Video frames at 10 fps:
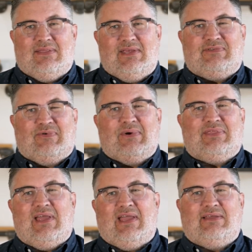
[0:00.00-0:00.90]
These four
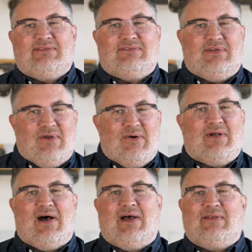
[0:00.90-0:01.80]
things: to know
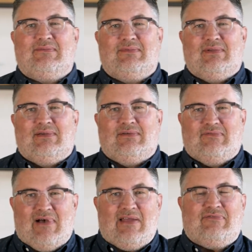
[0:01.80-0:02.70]
God,
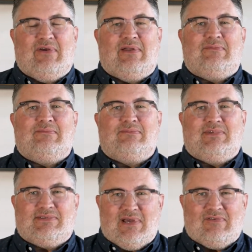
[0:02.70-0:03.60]
find freedom,
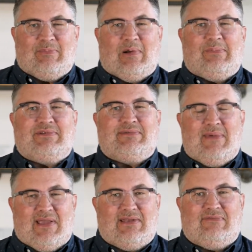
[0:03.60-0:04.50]
discover purpose, and
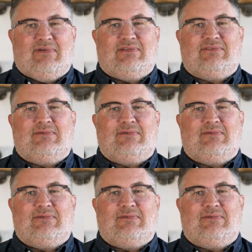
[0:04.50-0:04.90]
make a difference.